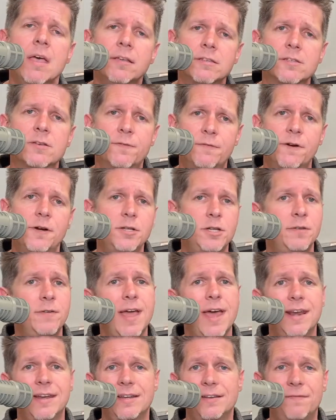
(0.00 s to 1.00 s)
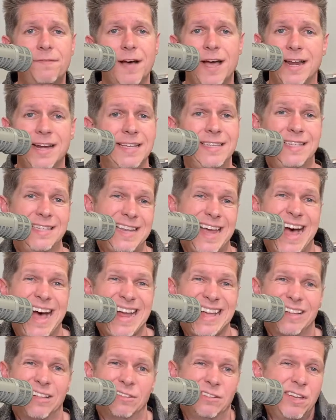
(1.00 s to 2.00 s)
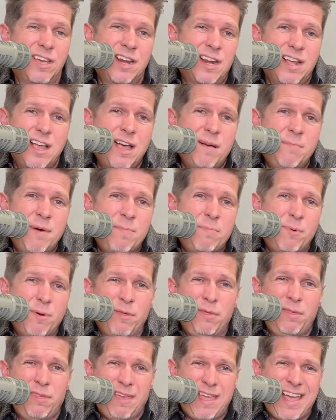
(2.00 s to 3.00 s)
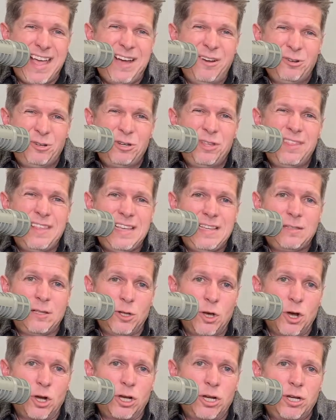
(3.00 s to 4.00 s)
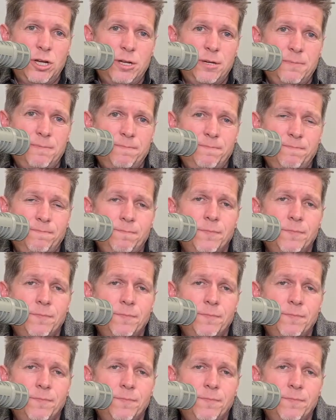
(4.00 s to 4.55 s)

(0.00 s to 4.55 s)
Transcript: So first you've got to define a style. You got to come up with, how should these look?